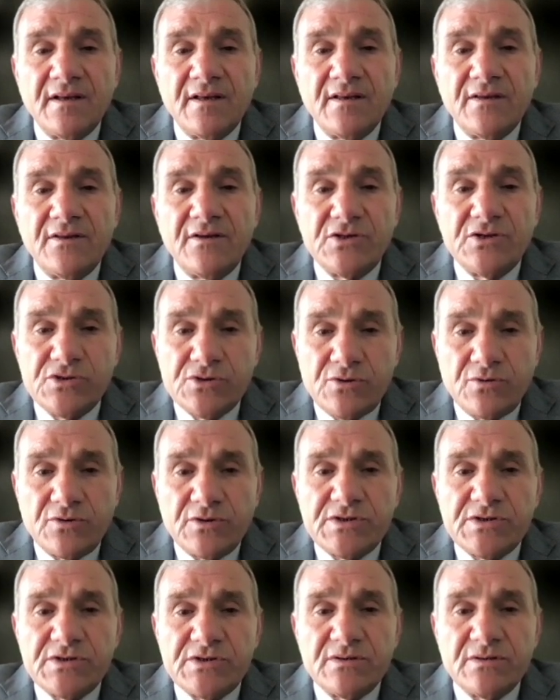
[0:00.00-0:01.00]
This
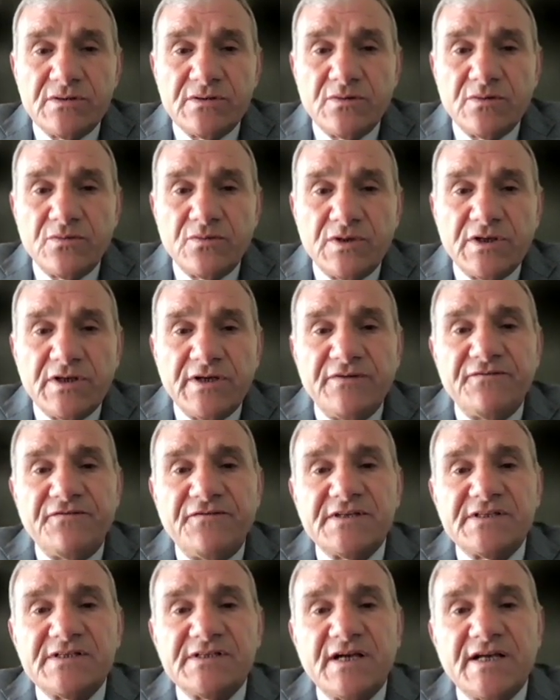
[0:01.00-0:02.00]
course will
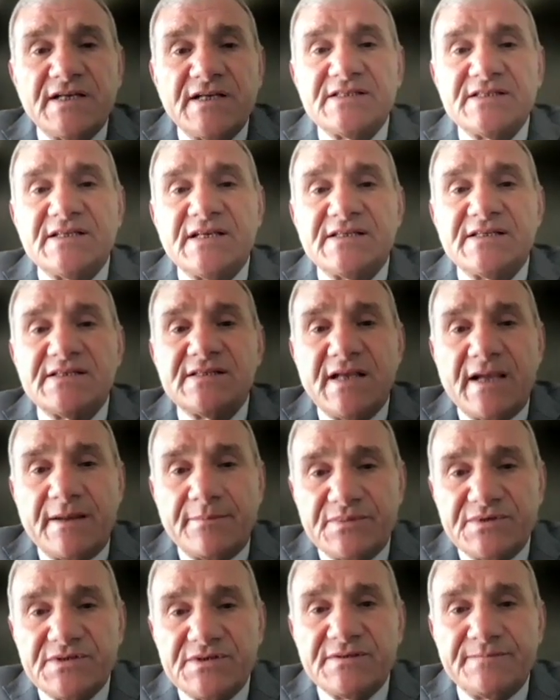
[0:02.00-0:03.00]
emphasize the
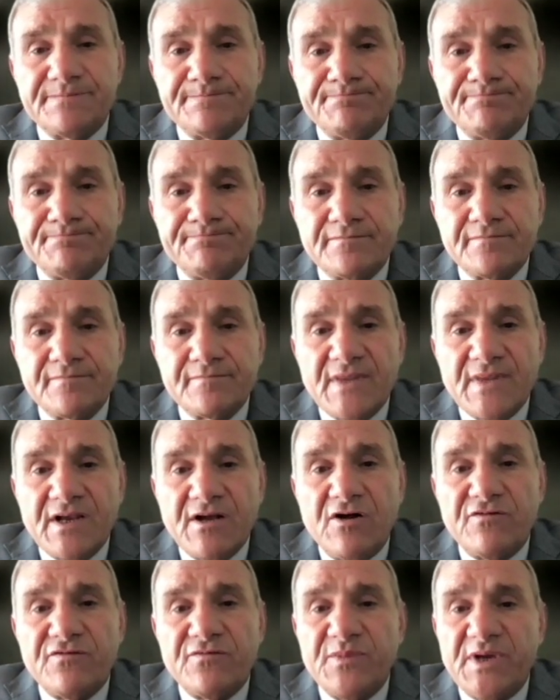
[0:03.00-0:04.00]
steps
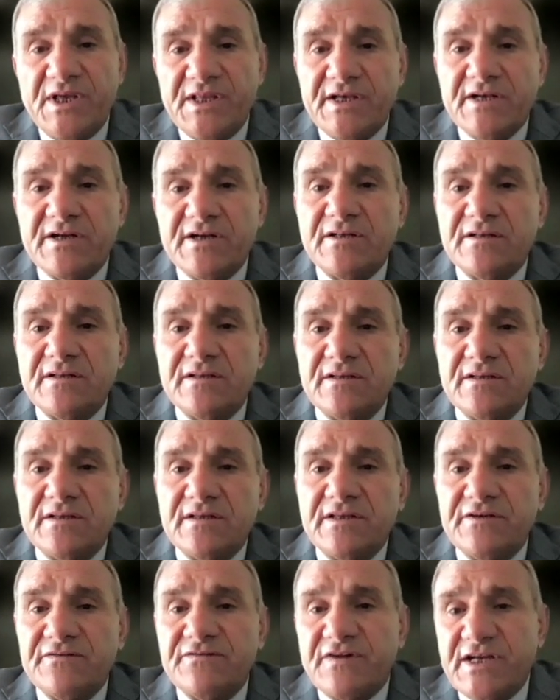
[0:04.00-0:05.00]
of medical
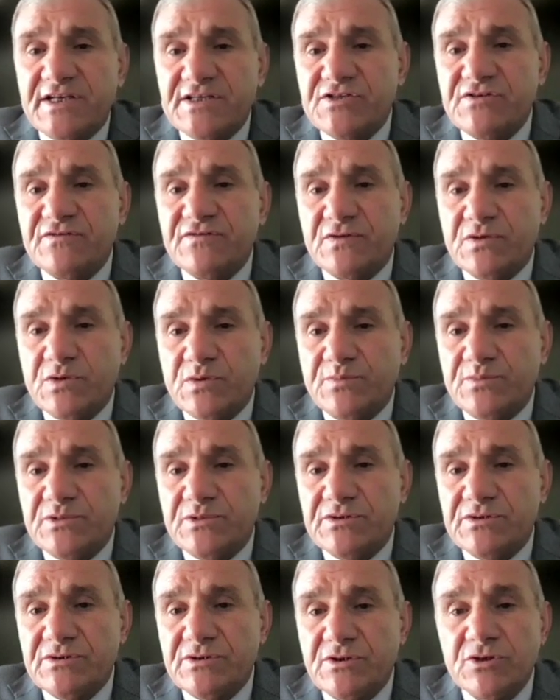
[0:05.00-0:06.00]
device
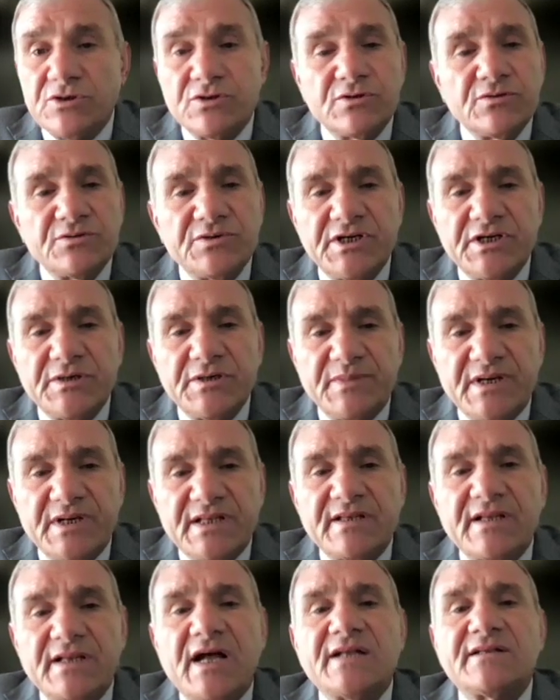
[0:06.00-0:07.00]
development, including
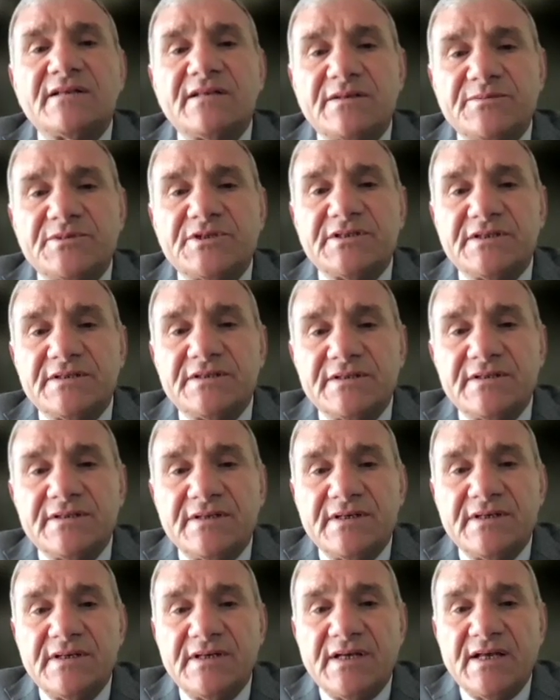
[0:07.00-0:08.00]
but not limited,
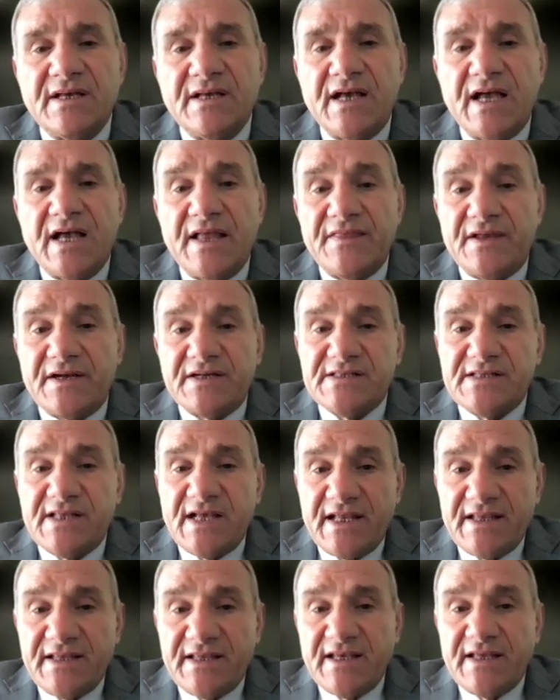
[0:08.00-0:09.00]

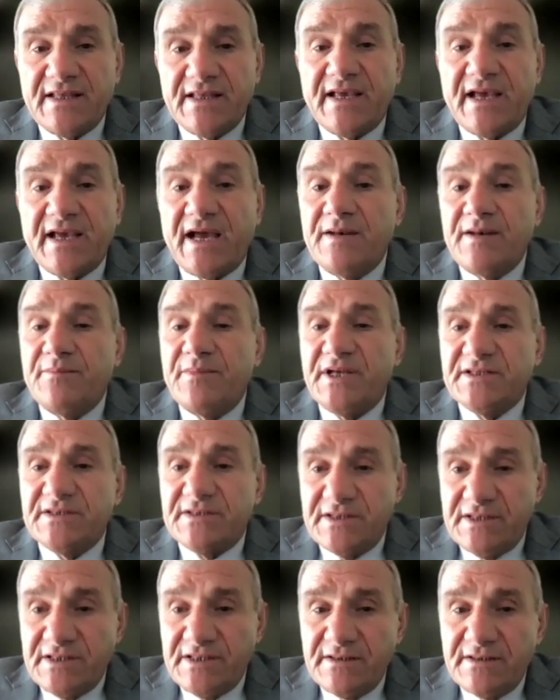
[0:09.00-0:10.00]
understanding the unmet
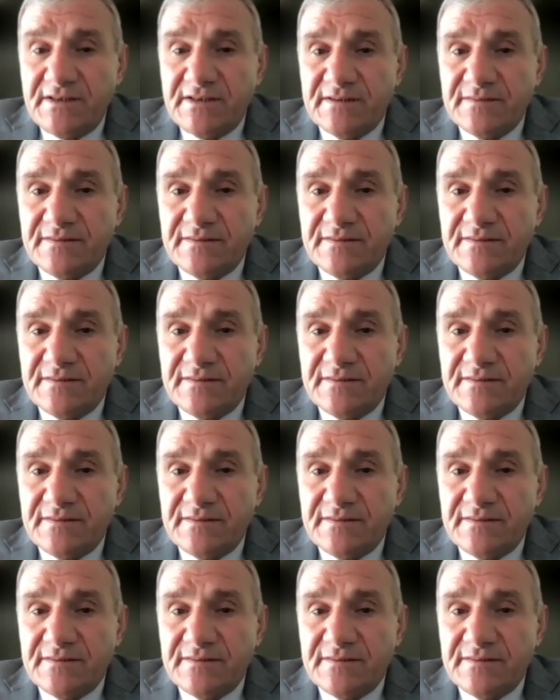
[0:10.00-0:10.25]
need,